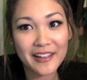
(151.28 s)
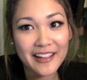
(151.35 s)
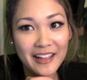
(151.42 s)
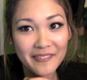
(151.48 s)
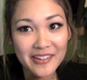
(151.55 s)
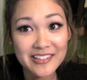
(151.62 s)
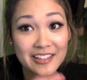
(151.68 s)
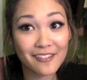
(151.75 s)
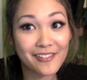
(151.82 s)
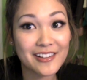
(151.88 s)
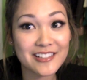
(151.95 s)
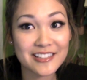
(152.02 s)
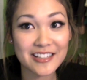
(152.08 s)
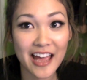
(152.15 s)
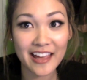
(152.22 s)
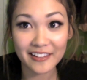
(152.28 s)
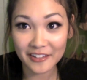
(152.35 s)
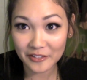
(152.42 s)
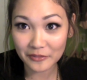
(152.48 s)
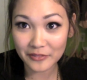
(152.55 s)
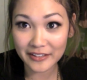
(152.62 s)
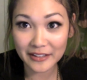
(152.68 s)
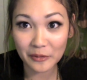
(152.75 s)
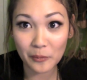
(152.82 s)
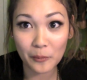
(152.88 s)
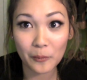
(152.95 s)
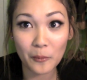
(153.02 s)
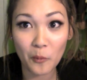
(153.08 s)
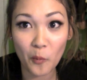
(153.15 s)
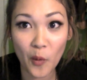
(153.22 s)
looking at myself, I just, I look really
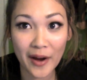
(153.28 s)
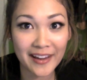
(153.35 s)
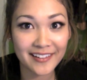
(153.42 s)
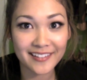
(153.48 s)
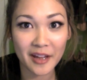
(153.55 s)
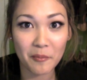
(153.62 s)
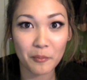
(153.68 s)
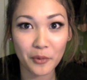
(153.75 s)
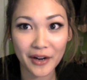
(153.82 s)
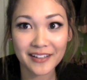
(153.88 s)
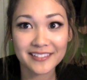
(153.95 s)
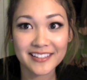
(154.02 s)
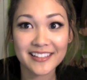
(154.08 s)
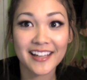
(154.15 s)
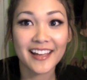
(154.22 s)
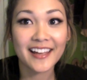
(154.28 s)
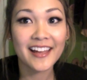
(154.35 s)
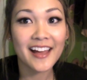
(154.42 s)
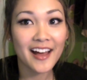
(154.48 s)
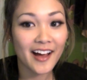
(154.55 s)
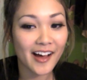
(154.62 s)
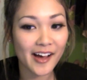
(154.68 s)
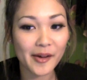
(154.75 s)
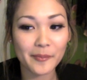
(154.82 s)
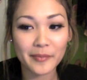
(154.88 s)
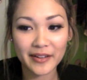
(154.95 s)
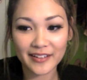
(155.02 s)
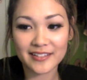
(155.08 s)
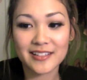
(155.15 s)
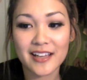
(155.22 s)
white and bright today, um,
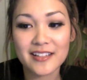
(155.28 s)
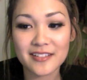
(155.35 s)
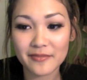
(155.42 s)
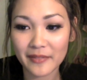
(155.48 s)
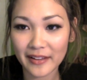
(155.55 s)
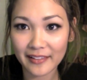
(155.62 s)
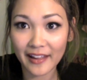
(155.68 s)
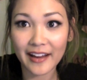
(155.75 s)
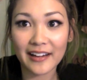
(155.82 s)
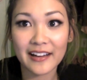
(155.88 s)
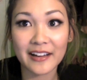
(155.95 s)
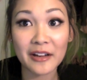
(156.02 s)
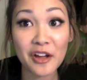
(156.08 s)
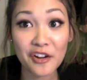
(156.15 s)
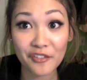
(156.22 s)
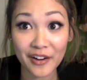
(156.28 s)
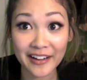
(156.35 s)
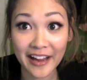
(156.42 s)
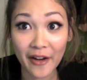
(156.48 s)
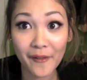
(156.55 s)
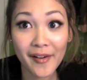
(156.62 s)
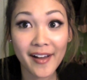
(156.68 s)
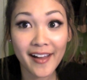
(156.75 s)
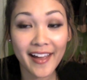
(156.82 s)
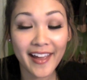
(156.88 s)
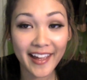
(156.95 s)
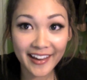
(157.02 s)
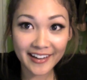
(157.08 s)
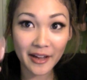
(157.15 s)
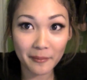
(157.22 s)
but it's because of my lighting right now,
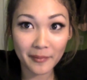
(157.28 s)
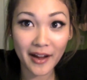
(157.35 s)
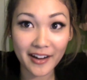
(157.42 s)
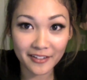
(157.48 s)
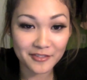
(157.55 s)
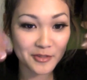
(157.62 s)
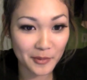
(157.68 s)
and I'm kind of